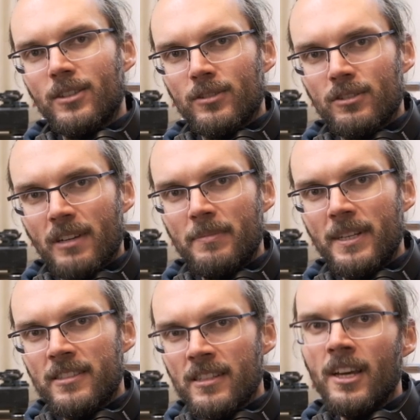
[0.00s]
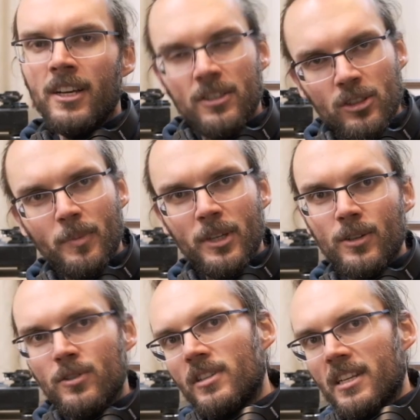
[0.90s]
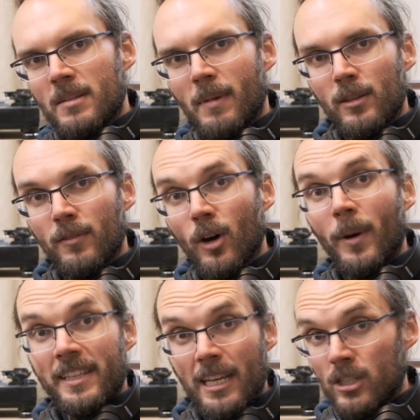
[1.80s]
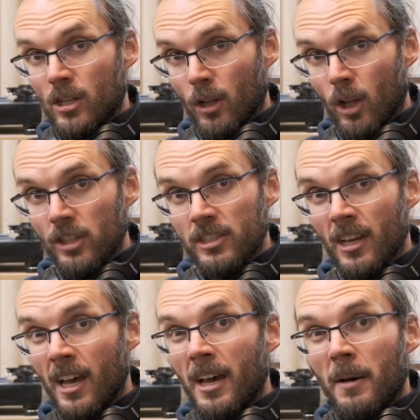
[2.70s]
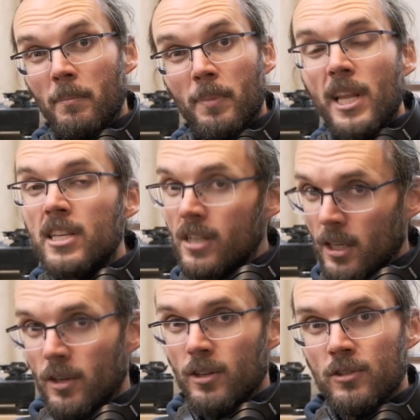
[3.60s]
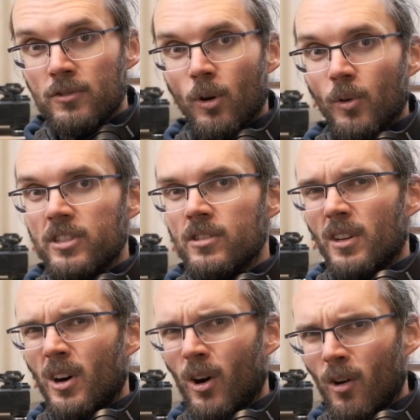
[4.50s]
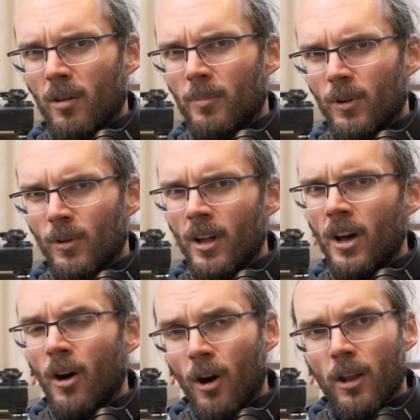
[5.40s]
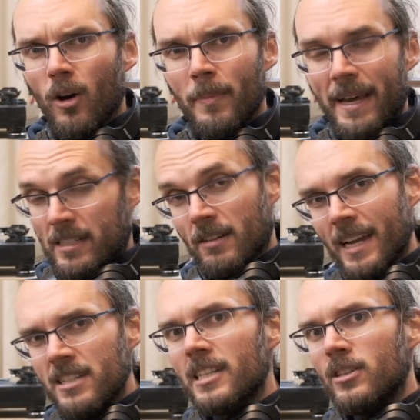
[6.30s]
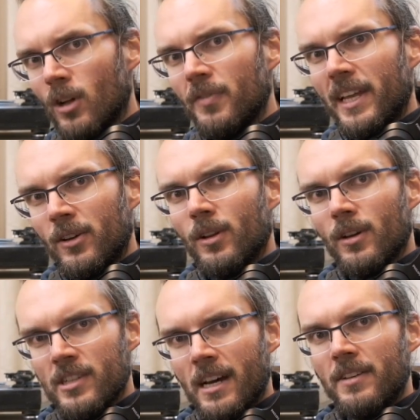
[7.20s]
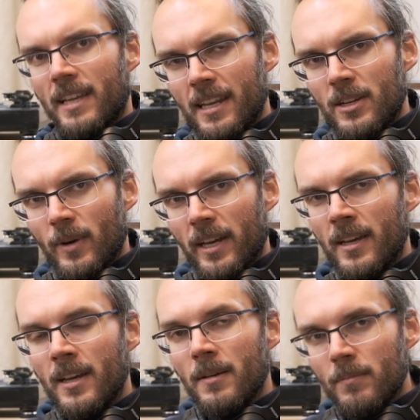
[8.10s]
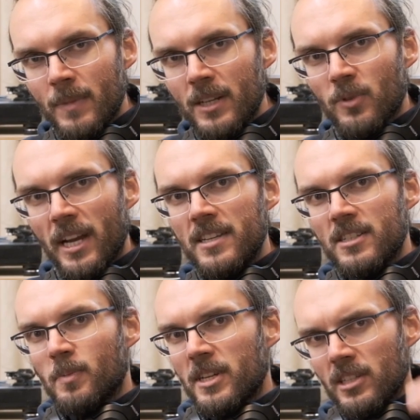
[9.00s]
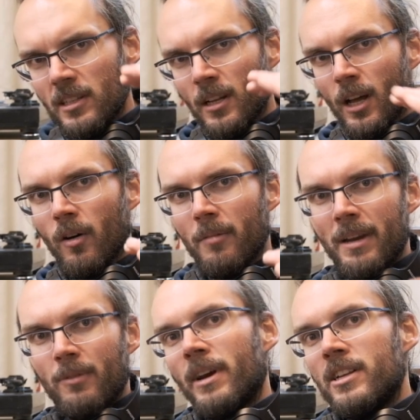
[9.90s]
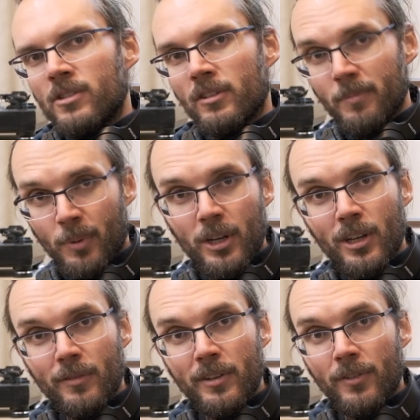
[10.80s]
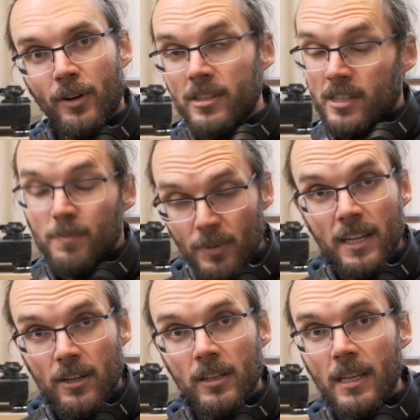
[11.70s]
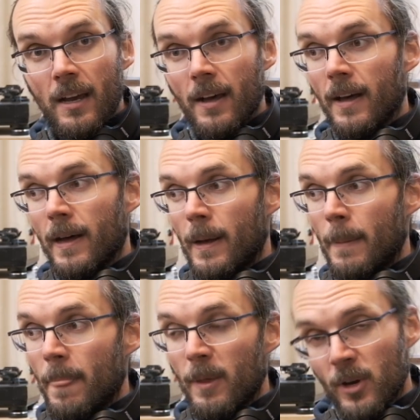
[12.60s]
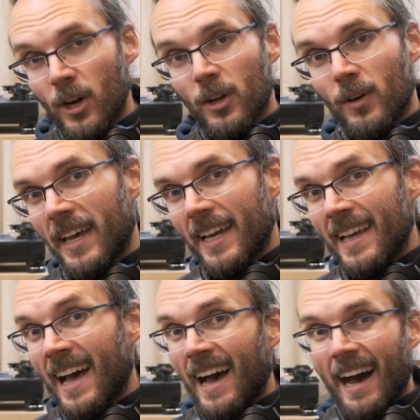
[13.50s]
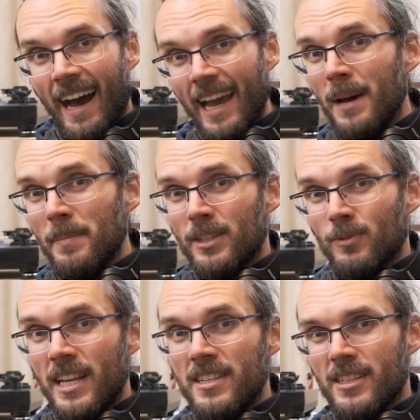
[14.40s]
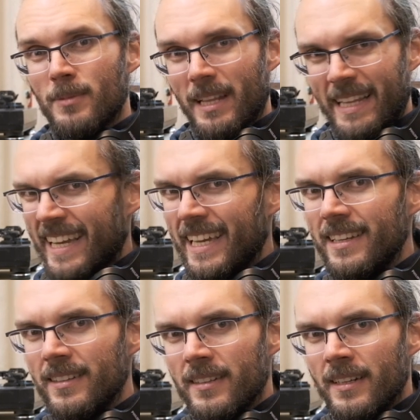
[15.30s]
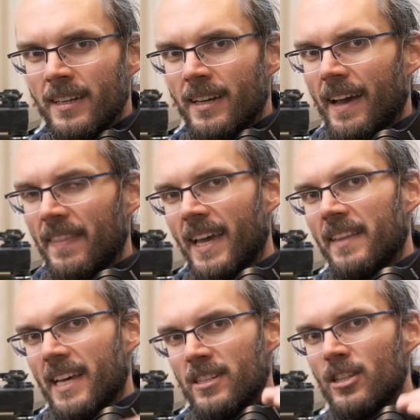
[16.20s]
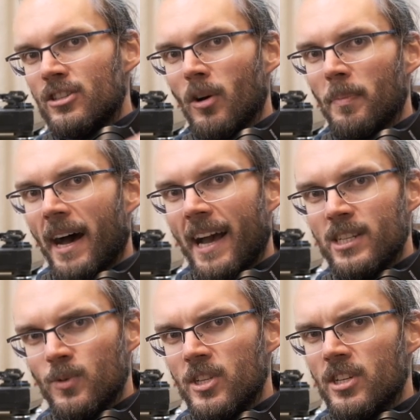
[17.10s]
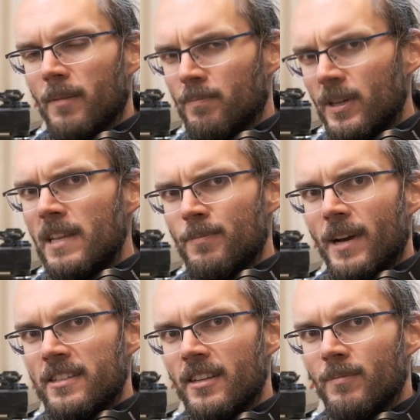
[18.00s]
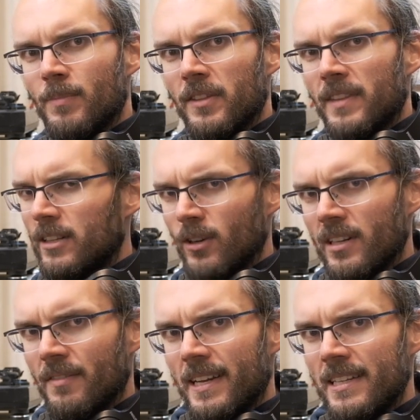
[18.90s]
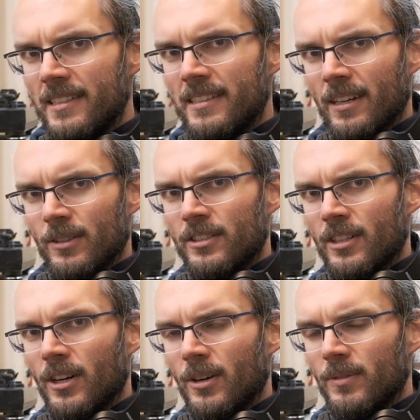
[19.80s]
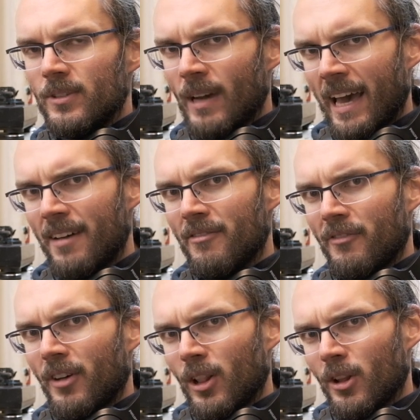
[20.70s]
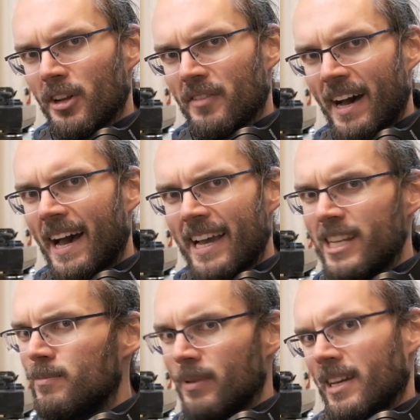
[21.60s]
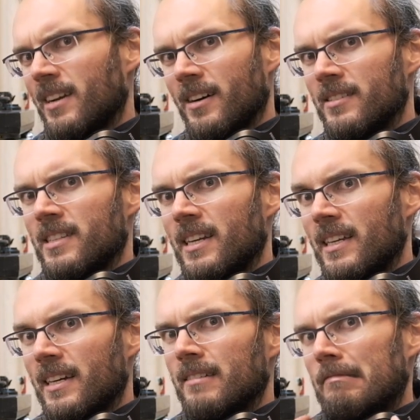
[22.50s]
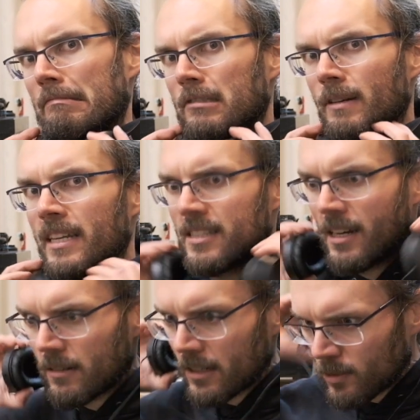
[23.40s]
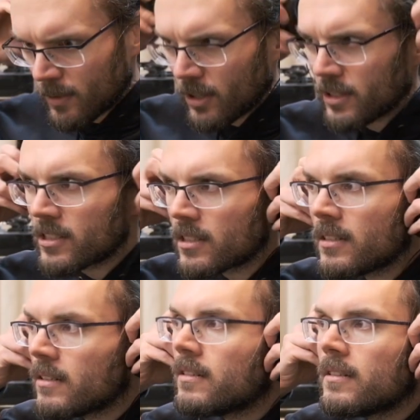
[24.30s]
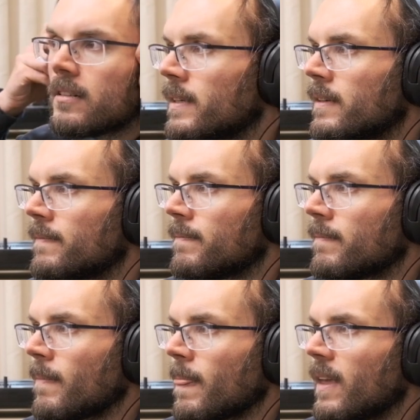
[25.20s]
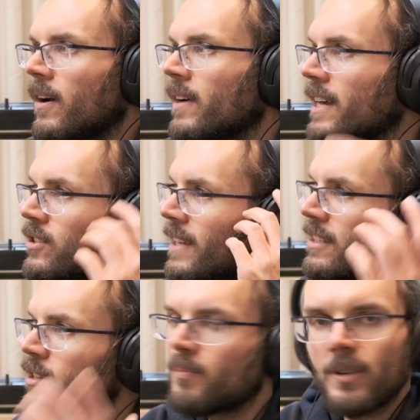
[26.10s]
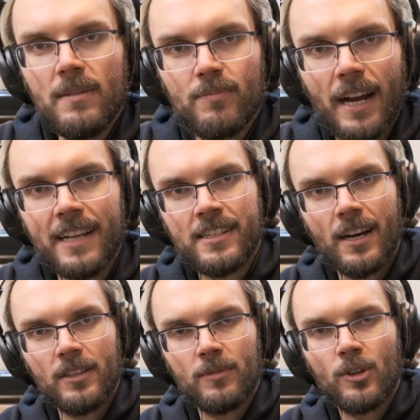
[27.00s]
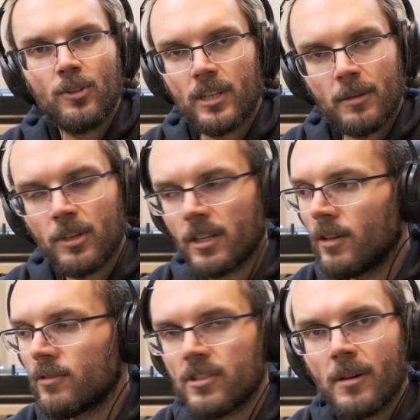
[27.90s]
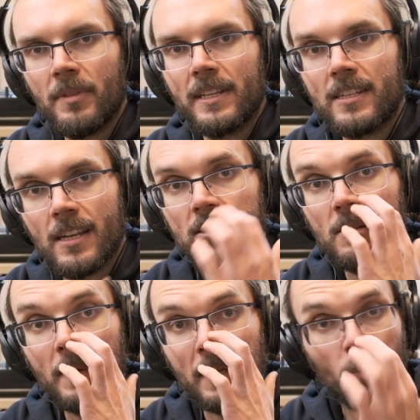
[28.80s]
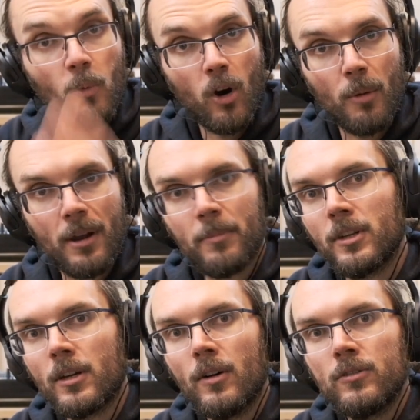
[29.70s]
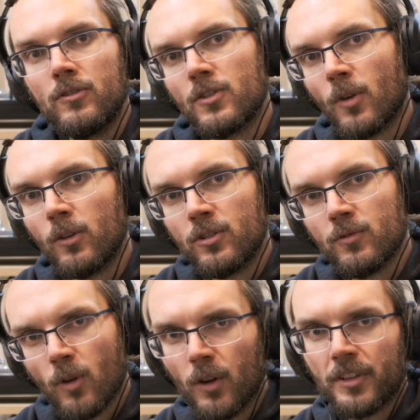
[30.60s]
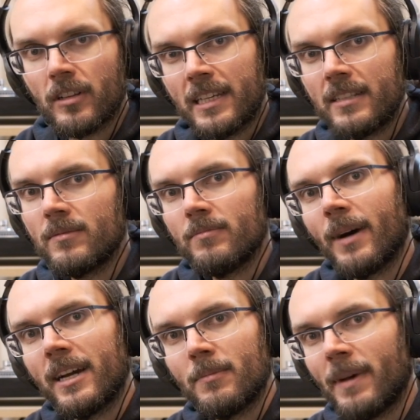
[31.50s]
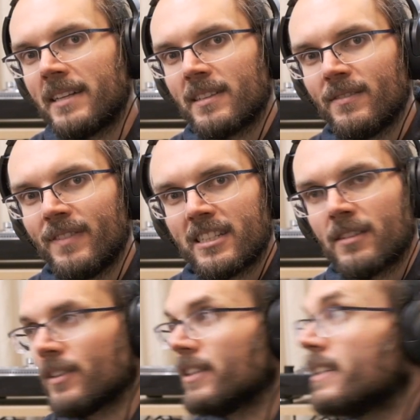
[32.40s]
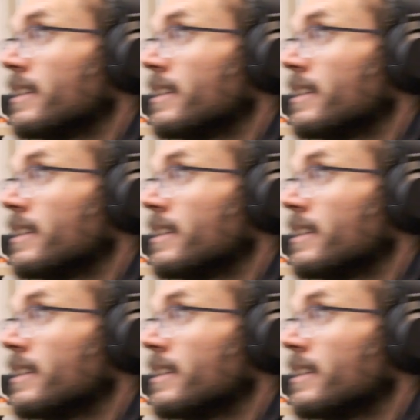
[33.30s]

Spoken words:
Dr. Dre Beats, you'll be used to this amount of low end. It's a lot, but it's not uncontrolled. It's not a horrible hollow mess. They're actually not that hollow sounding anyway. Mid-range, especially the lower mid-range, so the body of the voice is pretty good. We got all that. Higher mid-range is a bit lacking. And then there's the top highs, which are pretty present, but they don't have any detail. So you have a lot of highs, but I can't say they're great sounding, to be honest. Okay, so that's a pretty bright sounding recording. I'm going to go to something that sounds a bit warmer. I'm going to go to The Road to Ranglin by the band Vetiver.